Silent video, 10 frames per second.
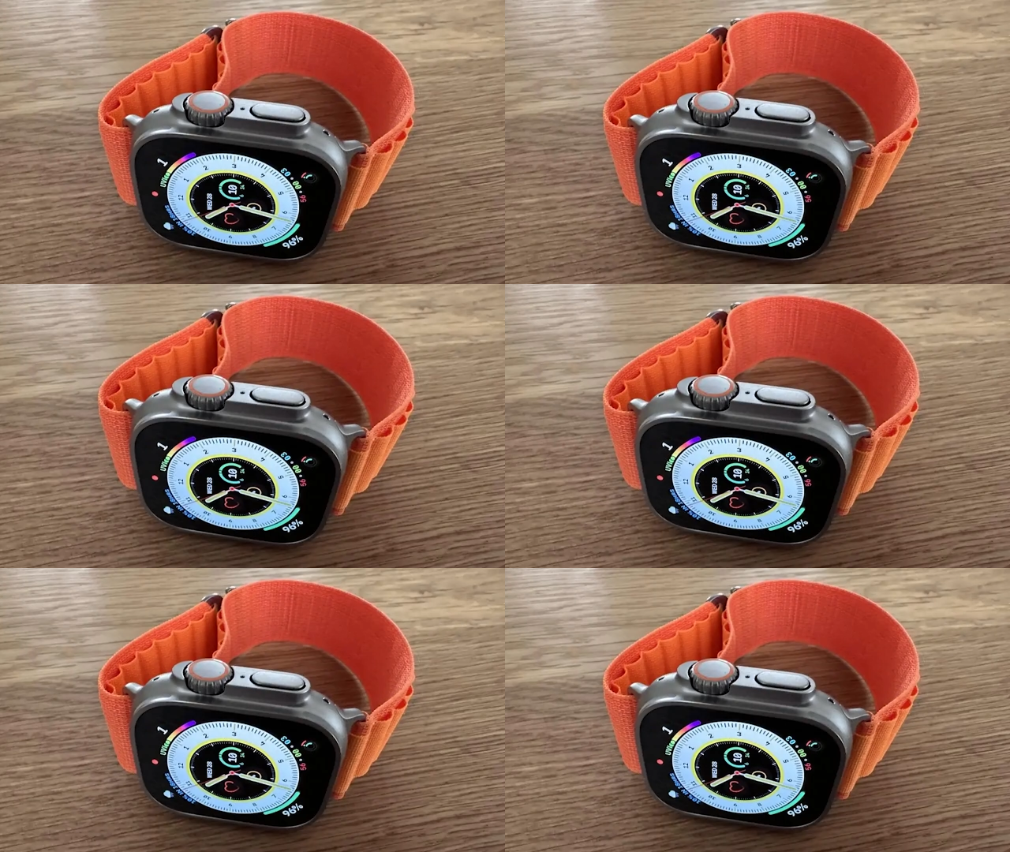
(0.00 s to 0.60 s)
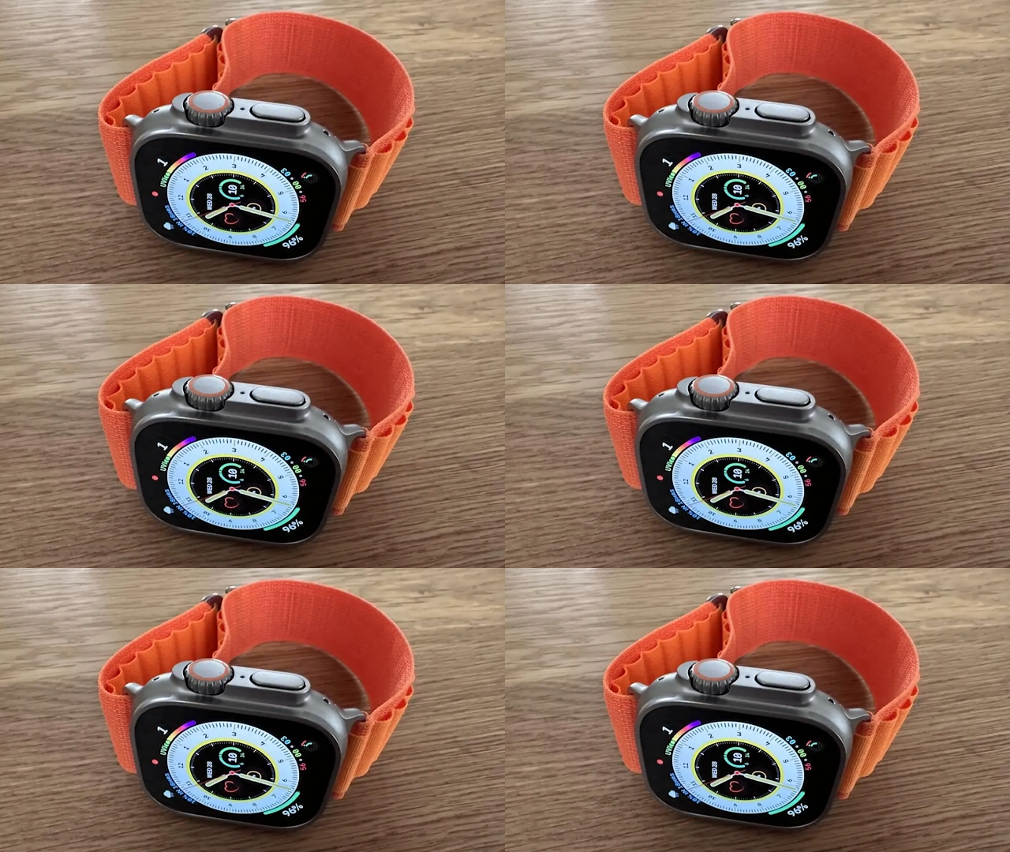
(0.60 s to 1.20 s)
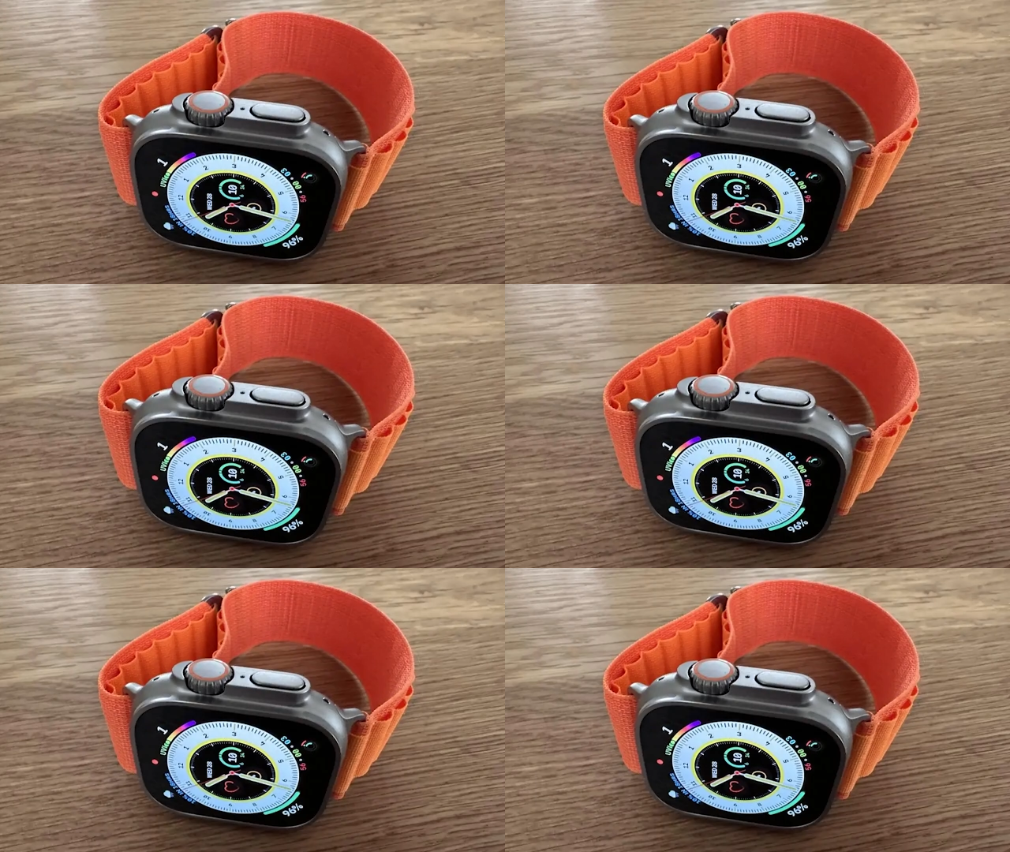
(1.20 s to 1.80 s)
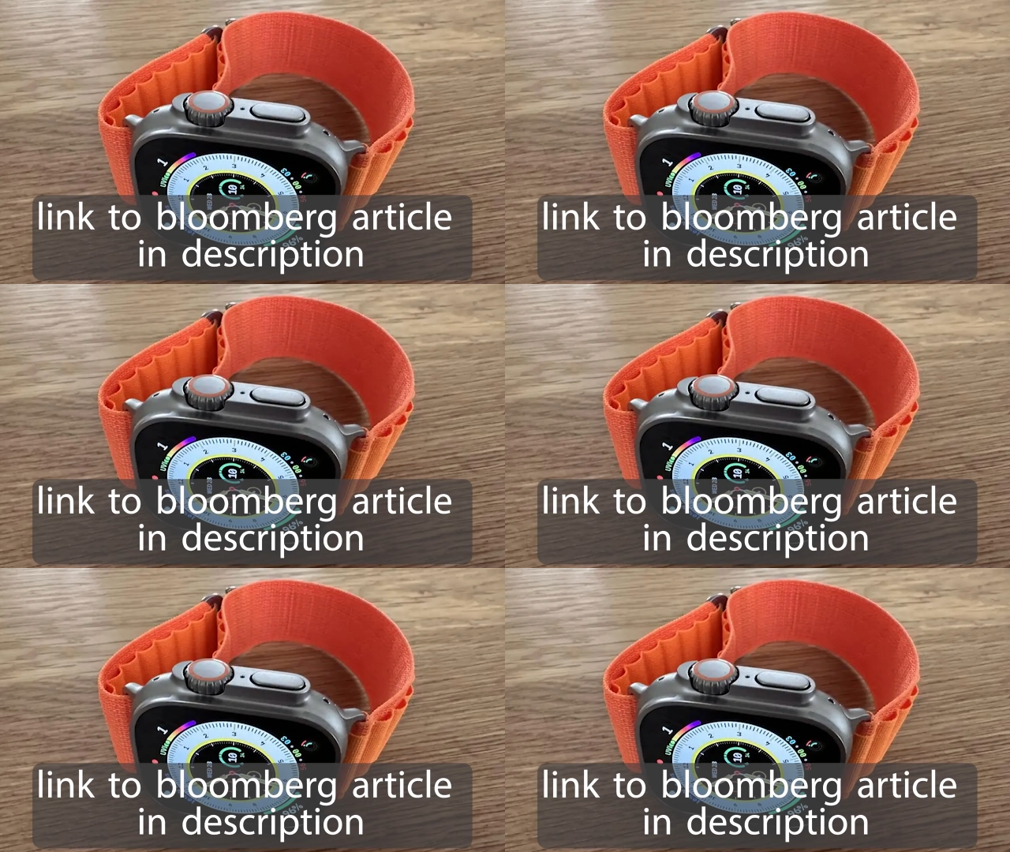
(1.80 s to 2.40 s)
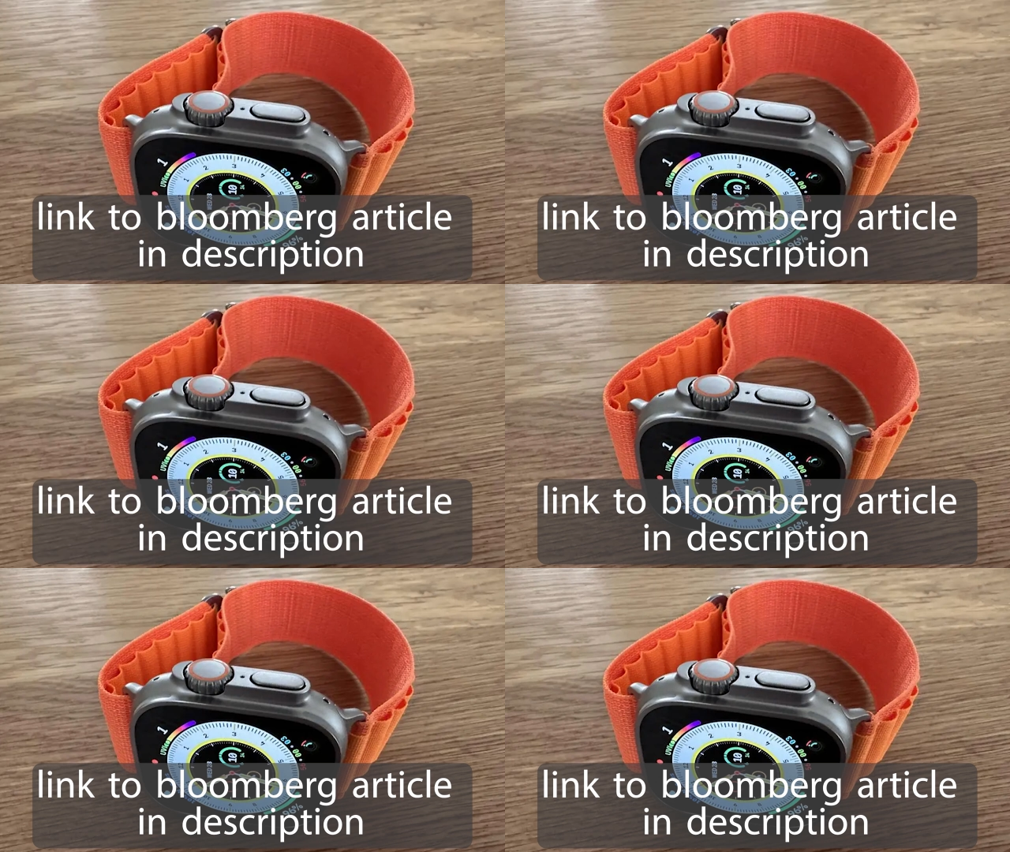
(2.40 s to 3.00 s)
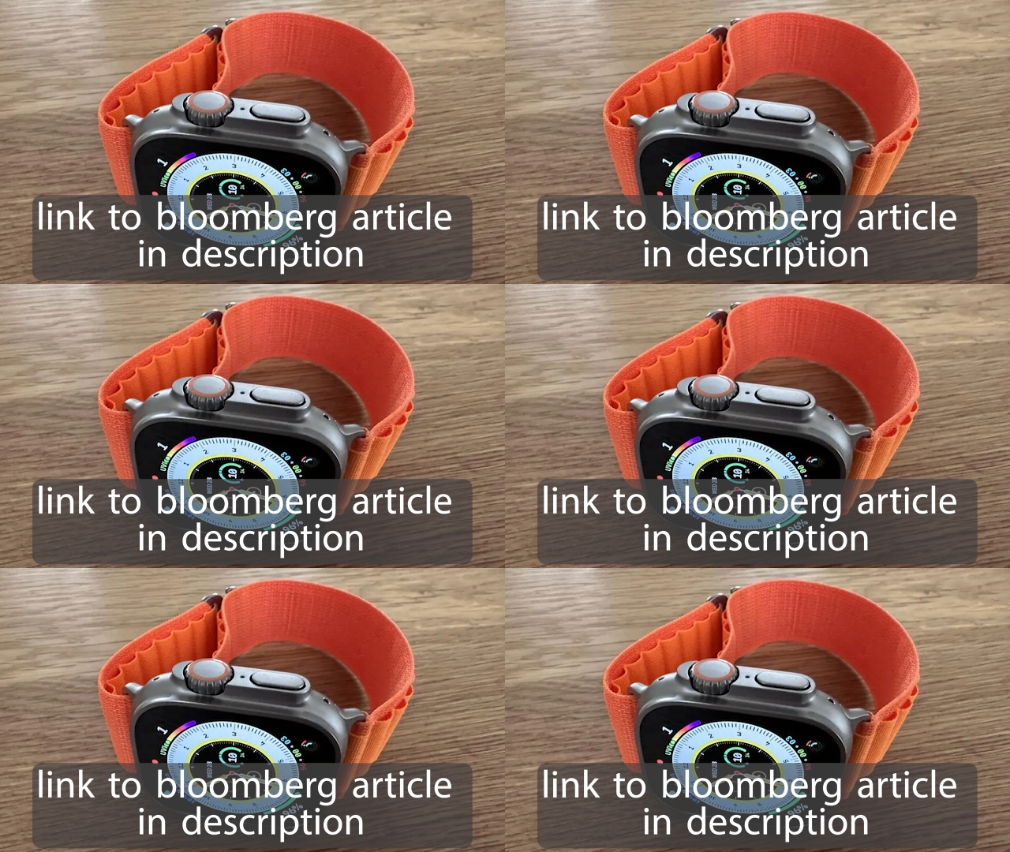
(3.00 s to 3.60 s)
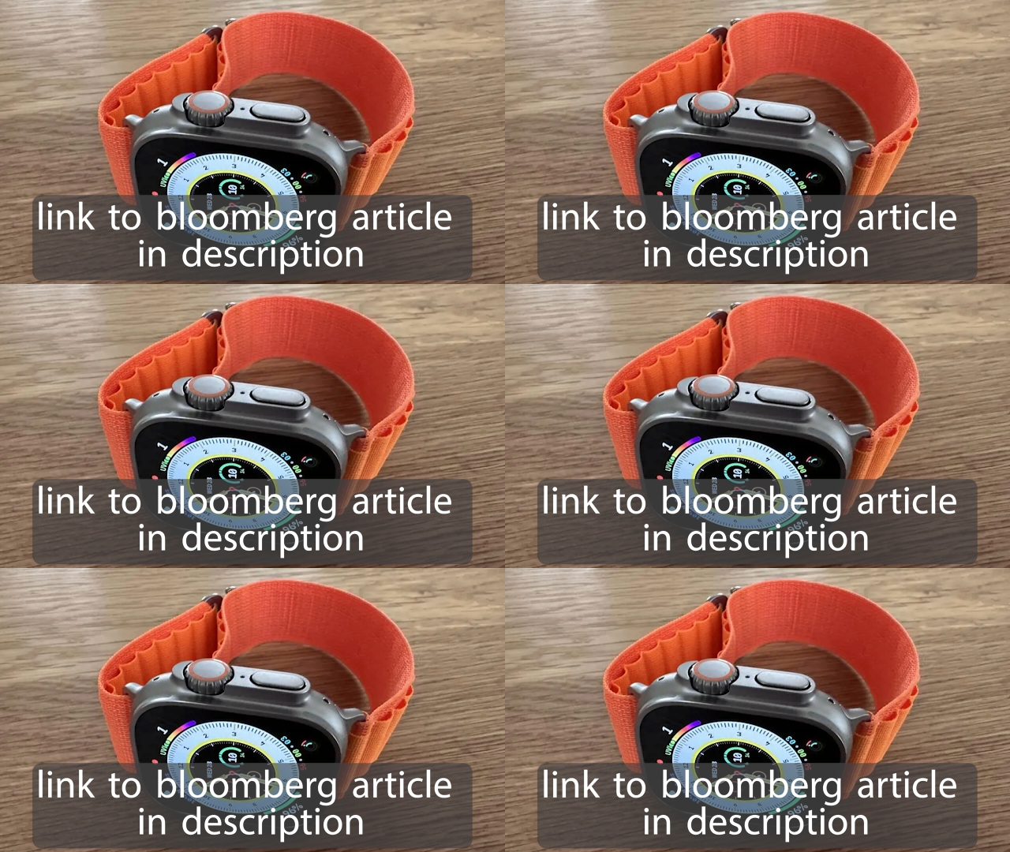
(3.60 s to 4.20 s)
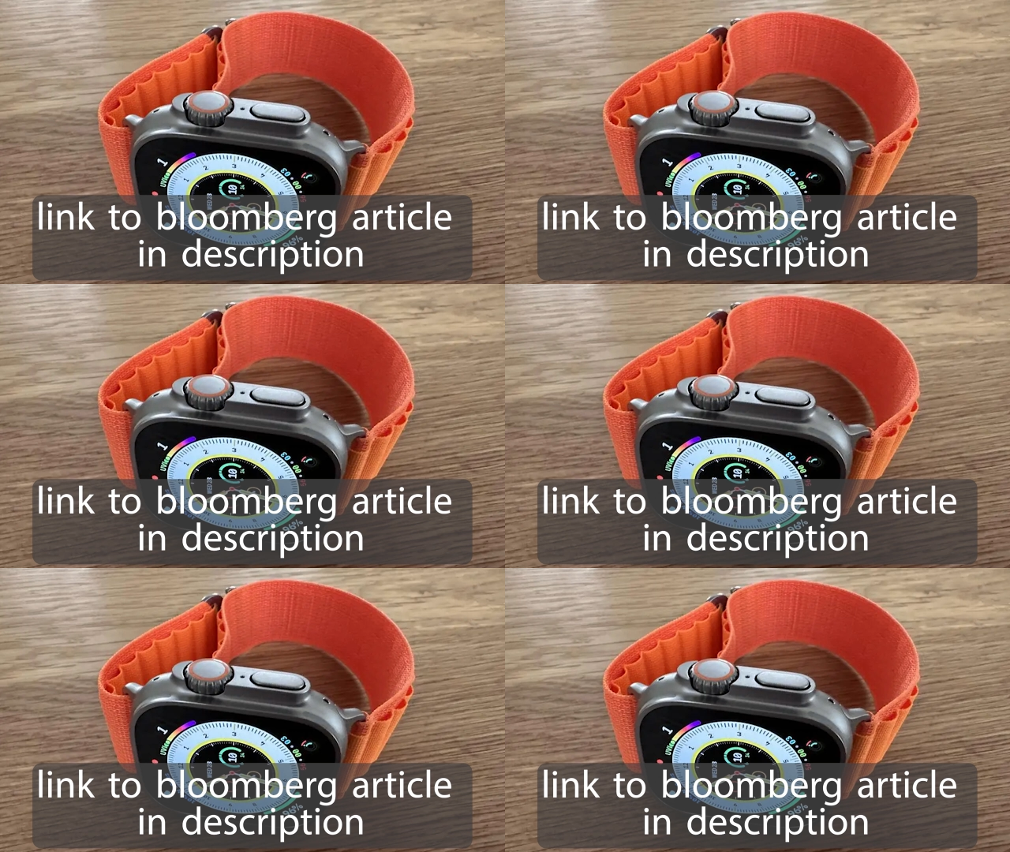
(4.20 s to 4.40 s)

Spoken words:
Nobody's mouth can be seen.